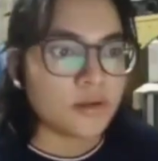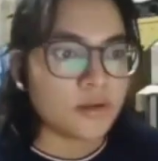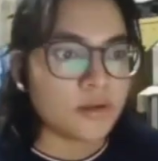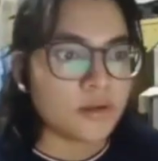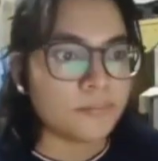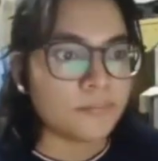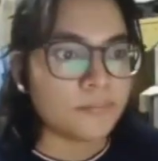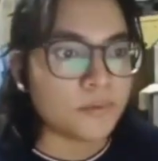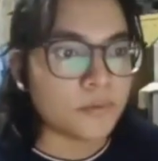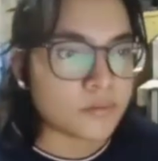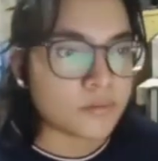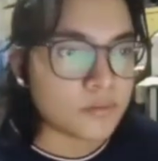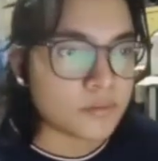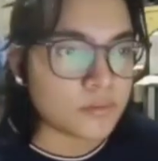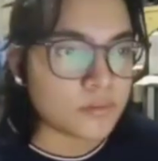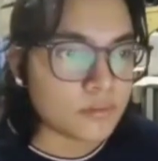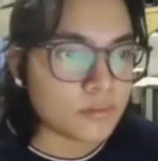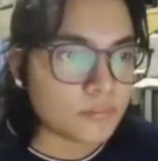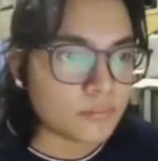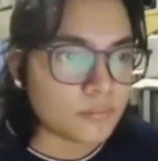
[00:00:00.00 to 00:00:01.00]
put
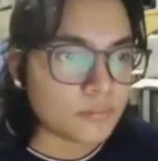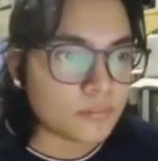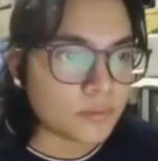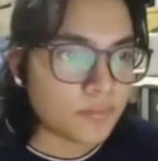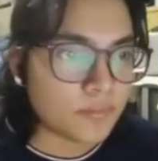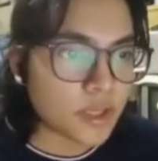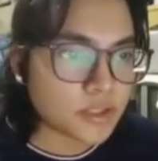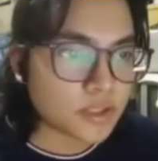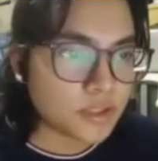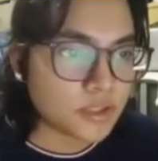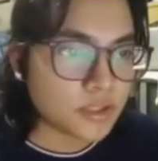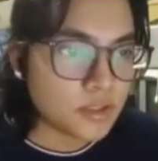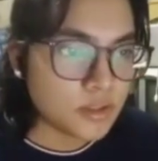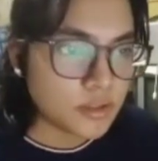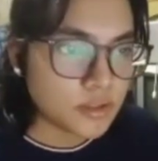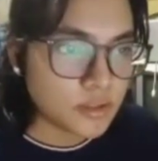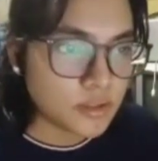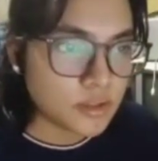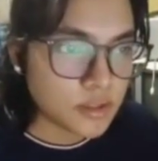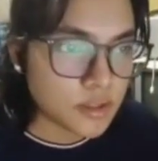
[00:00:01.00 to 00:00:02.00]
multiplication,
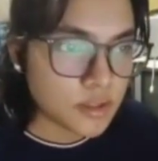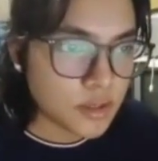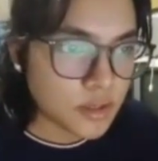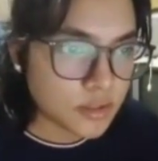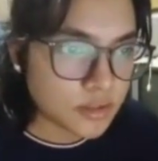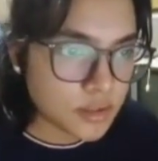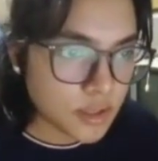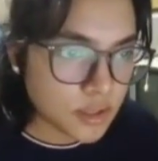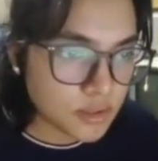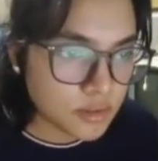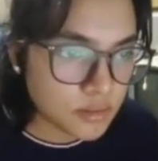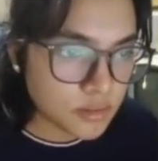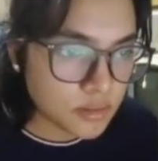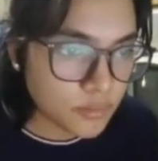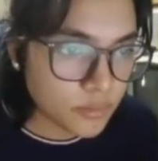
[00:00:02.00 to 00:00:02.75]
and then